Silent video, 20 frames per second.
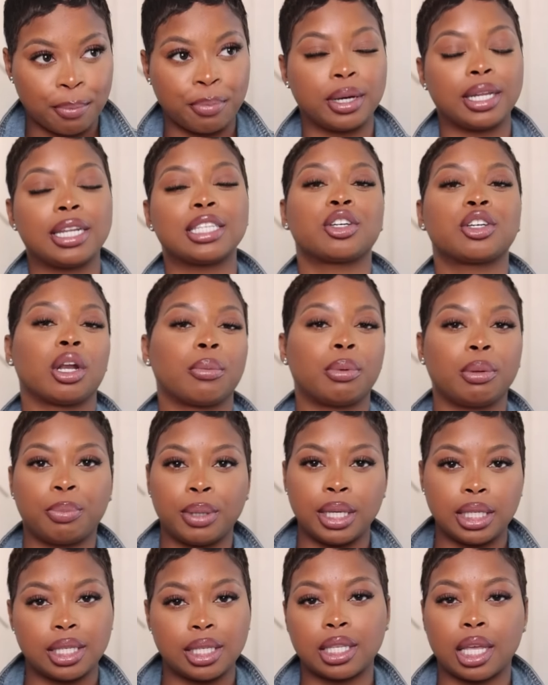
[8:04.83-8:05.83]
but it's gonna be
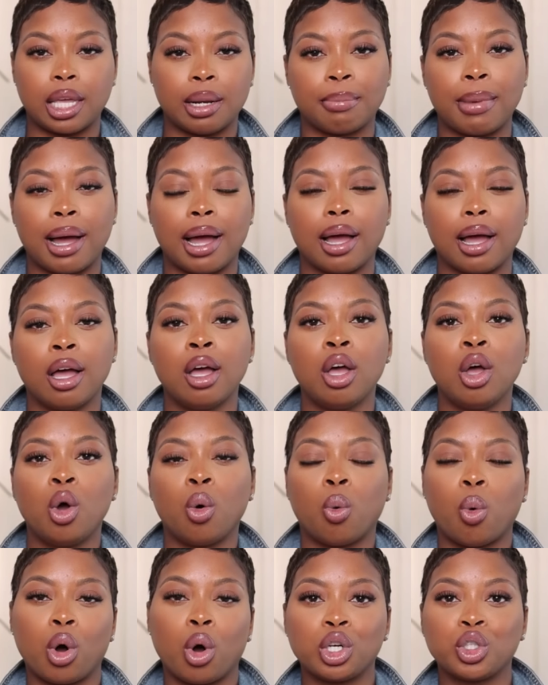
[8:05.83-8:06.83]
pieces in my
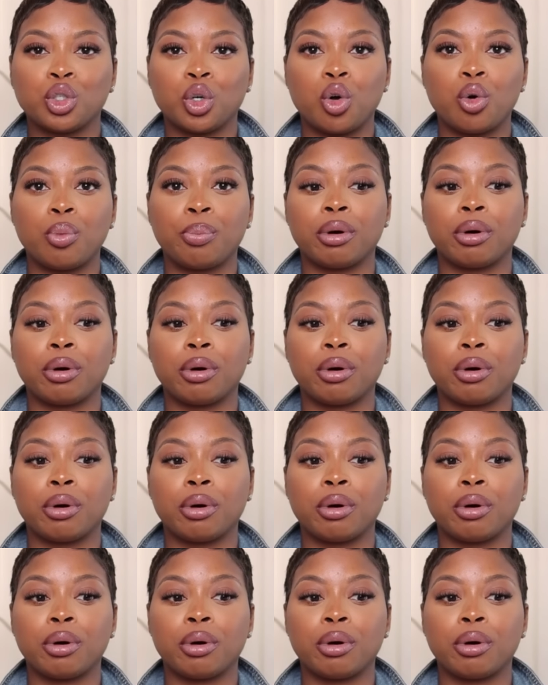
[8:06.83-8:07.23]
wardrobe.